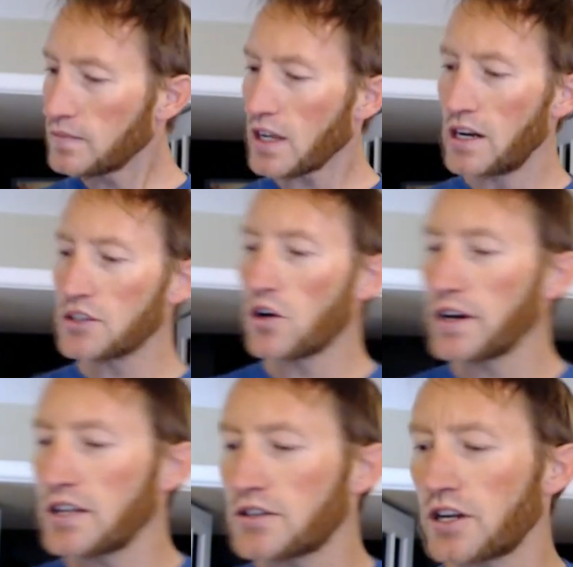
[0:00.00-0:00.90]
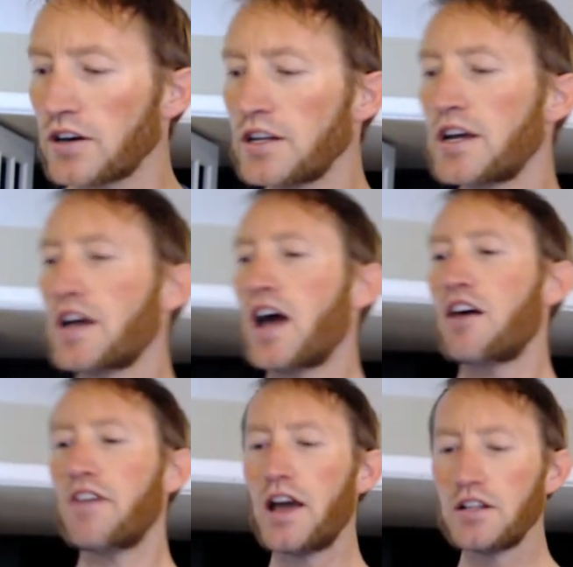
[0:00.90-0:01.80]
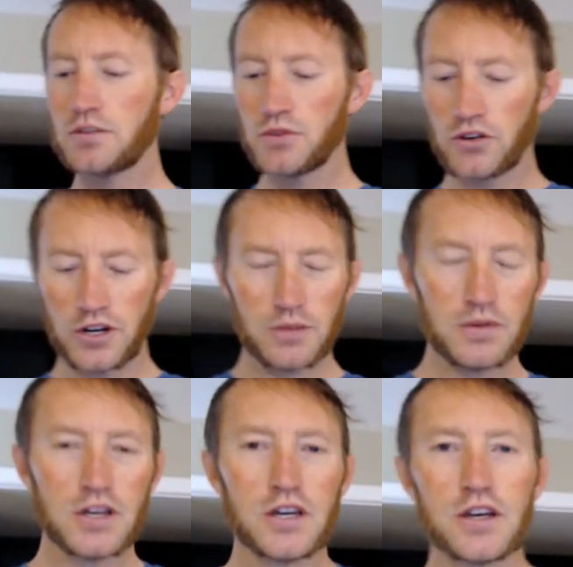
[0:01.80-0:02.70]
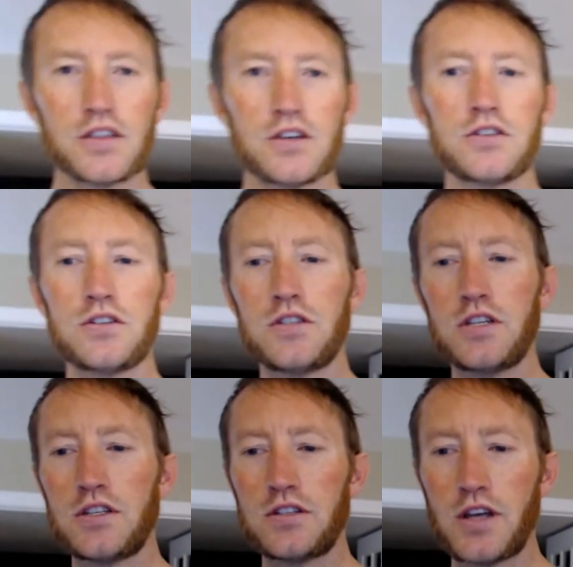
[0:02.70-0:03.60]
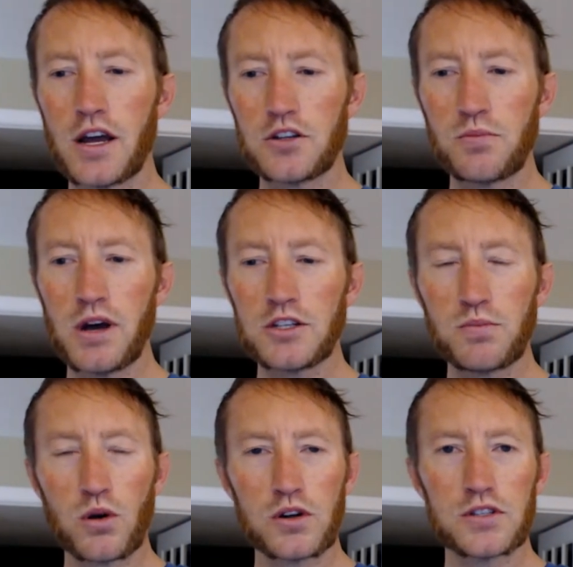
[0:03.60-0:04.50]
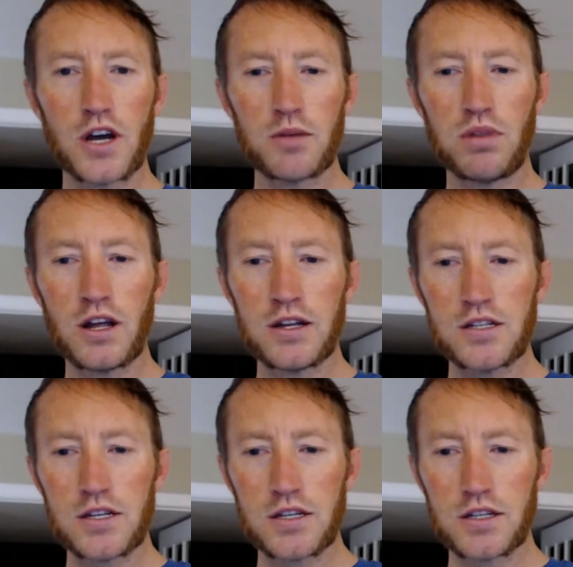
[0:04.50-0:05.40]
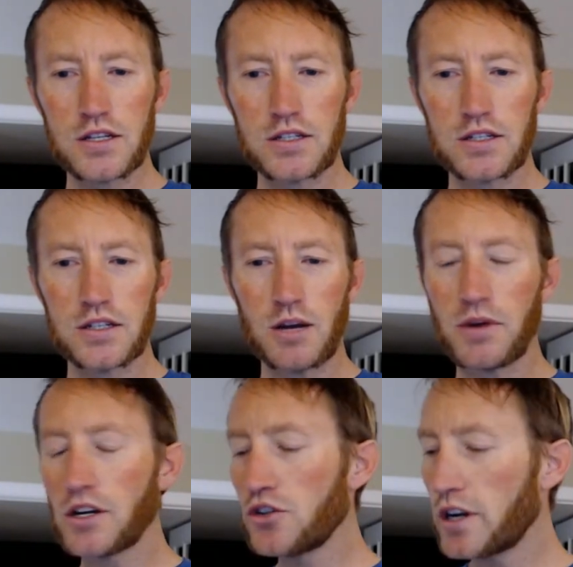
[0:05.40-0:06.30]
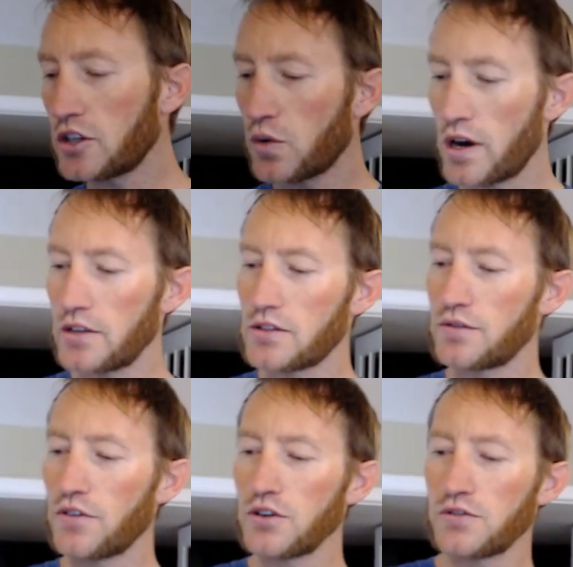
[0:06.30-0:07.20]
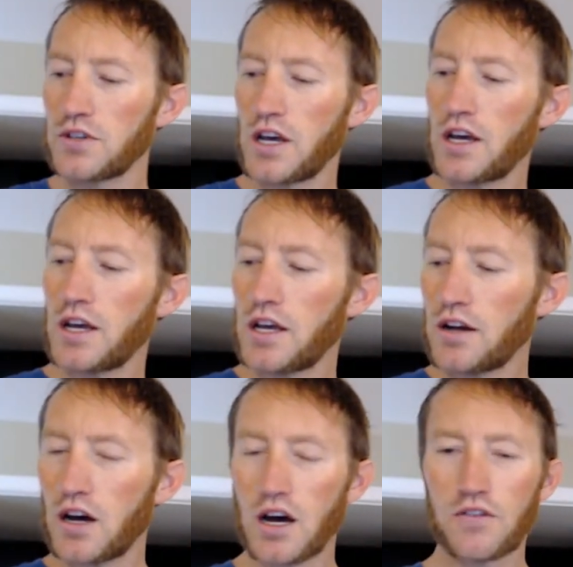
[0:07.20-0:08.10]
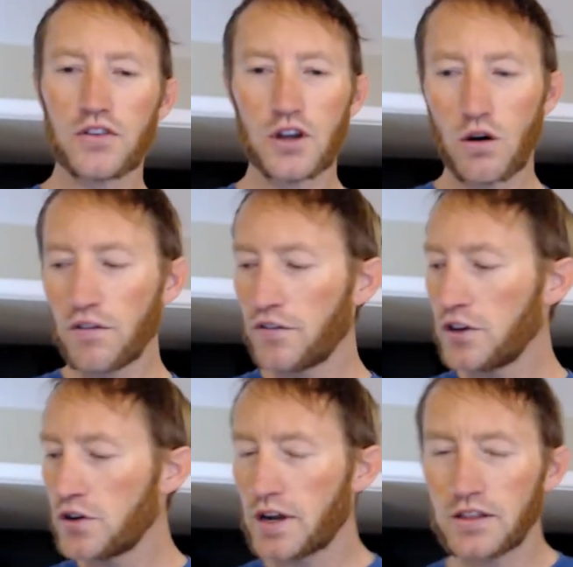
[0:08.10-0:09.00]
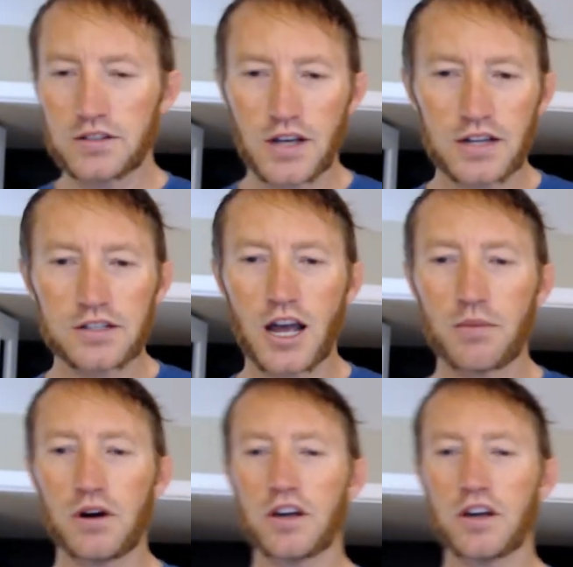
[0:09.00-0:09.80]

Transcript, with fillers: let's go ahead and get started. I've added some cream. This is the Seattle's Best Portside Blend. I'm going to drink it twice. First uh, for the overview, and the second time I'll give